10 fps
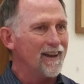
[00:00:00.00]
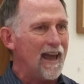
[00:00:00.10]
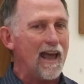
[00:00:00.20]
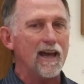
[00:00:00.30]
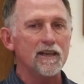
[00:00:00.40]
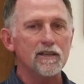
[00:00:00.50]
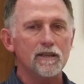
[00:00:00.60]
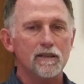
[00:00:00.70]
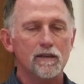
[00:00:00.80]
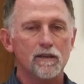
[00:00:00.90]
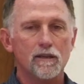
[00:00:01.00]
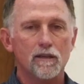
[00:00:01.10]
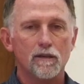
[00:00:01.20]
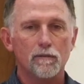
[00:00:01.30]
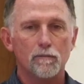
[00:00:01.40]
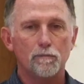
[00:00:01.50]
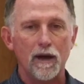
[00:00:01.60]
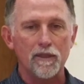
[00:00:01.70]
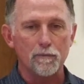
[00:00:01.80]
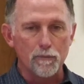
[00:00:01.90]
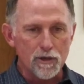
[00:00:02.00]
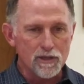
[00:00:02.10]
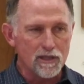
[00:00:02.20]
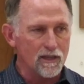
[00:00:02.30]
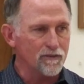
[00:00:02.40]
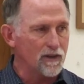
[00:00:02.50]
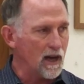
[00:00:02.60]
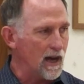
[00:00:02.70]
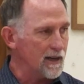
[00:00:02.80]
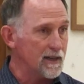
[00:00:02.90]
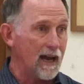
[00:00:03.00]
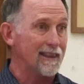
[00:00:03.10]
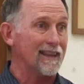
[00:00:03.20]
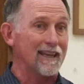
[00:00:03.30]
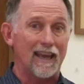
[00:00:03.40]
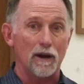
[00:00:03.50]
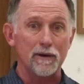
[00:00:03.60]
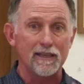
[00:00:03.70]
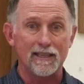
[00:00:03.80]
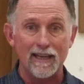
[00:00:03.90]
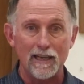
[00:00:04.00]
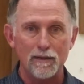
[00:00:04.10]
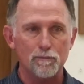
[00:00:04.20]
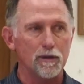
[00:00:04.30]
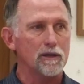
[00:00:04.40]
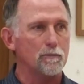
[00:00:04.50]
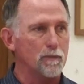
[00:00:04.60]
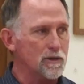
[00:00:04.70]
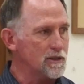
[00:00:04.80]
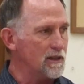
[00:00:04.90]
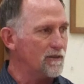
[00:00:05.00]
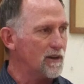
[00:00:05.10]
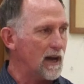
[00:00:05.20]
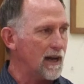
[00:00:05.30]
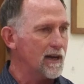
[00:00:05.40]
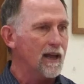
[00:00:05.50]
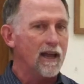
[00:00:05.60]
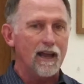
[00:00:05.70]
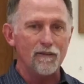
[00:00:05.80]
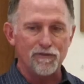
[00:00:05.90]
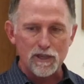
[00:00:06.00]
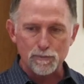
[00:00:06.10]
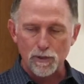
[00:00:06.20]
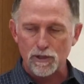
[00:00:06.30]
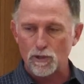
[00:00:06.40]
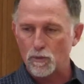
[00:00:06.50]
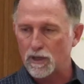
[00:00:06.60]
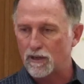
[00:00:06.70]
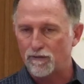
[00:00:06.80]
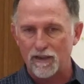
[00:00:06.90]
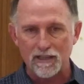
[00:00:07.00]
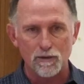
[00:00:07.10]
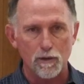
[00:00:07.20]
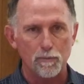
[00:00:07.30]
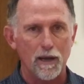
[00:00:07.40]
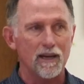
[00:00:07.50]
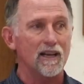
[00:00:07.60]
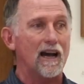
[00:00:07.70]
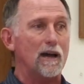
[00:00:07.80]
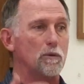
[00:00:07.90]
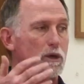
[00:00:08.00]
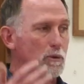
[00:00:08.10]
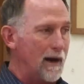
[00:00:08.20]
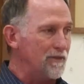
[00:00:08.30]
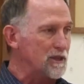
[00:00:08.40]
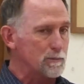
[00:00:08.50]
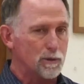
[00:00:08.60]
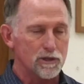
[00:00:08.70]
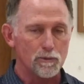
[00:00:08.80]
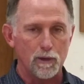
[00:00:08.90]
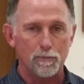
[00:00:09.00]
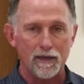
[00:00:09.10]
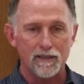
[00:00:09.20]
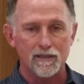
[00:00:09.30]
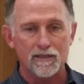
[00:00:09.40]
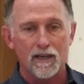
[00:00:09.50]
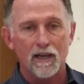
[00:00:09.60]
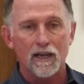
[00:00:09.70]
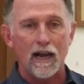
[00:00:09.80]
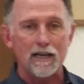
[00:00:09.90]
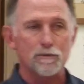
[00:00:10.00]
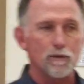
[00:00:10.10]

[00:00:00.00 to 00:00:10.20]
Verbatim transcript: And by the mercy of God, not the guarantee, but the mercy of God, if this person would confess and repent and God would grant this person repentance, God's